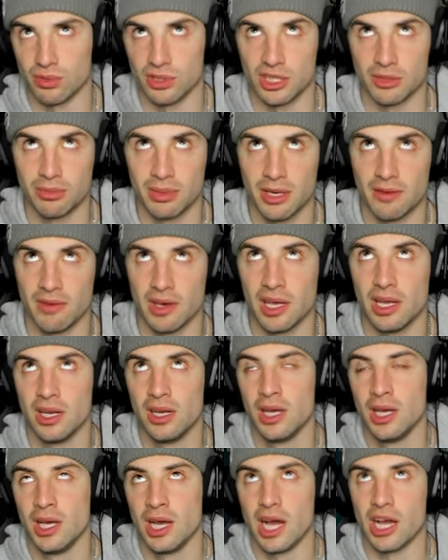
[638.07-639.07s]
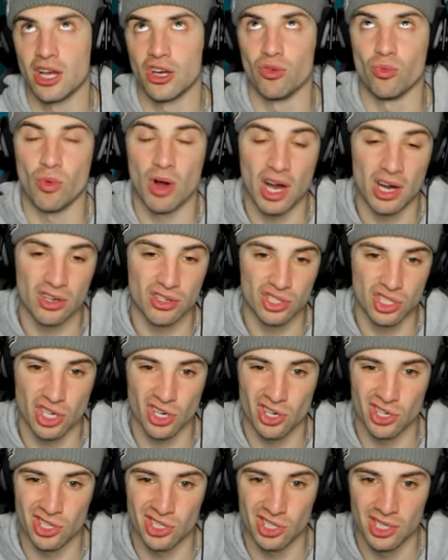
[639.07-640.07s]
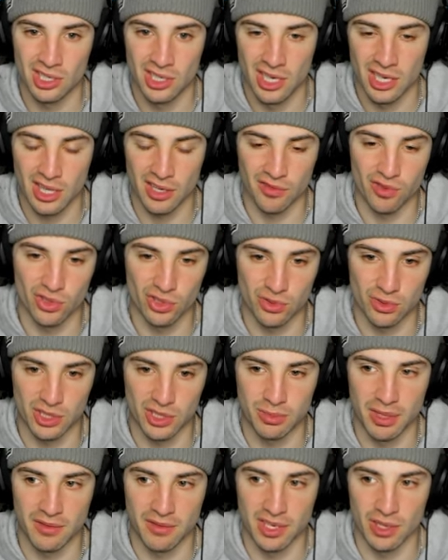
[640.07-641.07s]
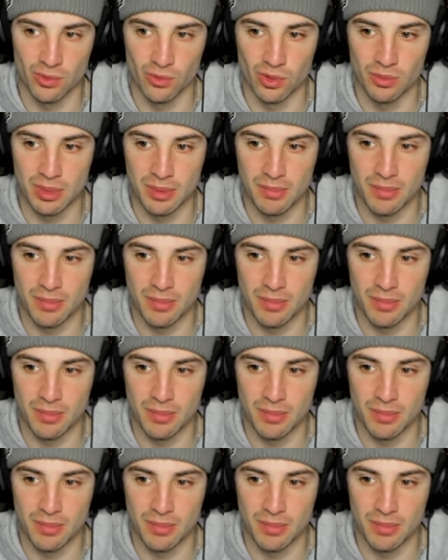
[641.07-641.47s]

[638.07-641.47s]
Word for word: switch pivot. I could wild charge. I think volt switch pivoting would be